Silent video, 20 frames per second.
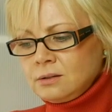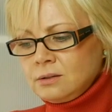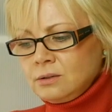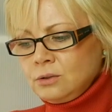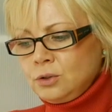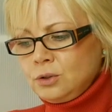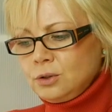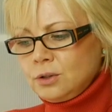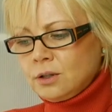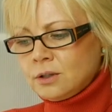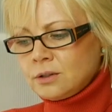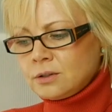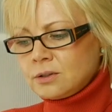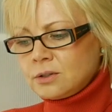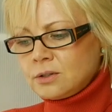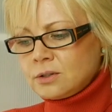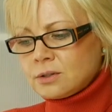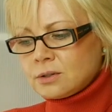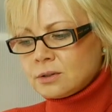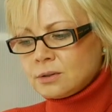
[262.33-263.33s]
you're
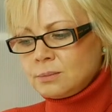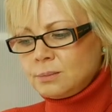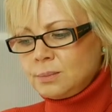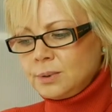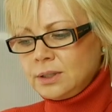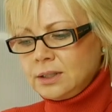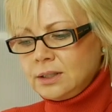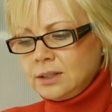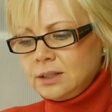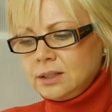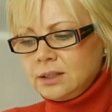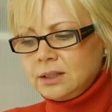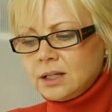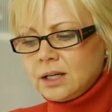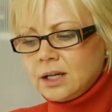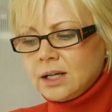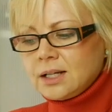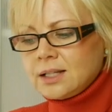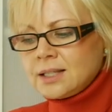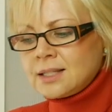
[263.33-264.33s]
going to be
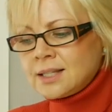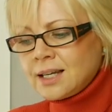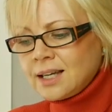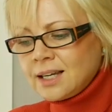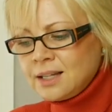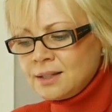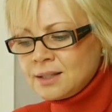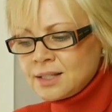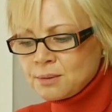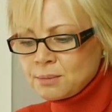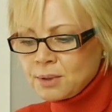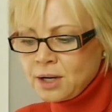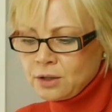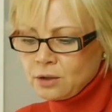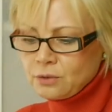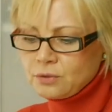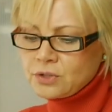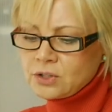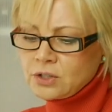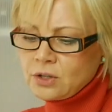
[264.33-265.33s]
taking some
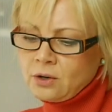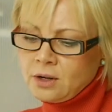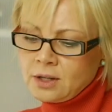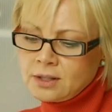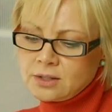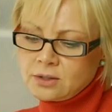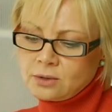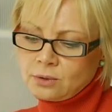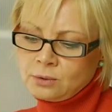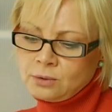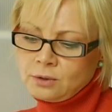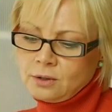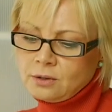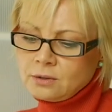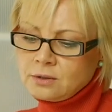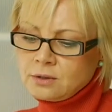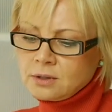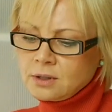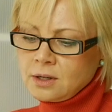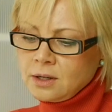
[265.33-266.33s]
kind of solace, or you're
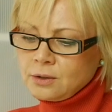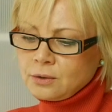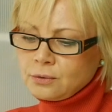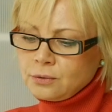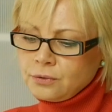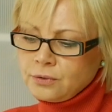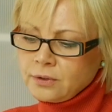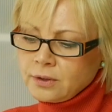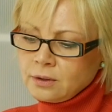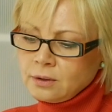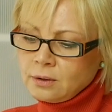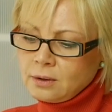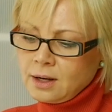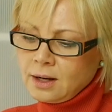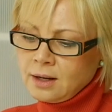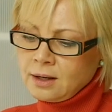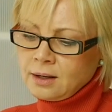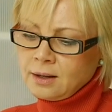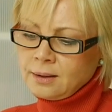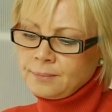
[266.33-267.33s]
going to kind of feel